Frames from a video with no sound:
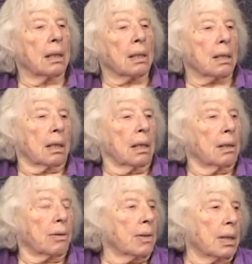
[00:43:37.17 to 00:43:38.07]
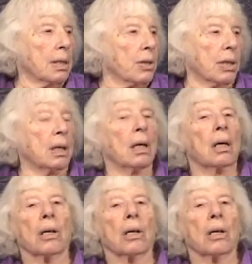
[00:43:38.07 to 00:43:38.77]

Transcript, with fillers: It's a tradition.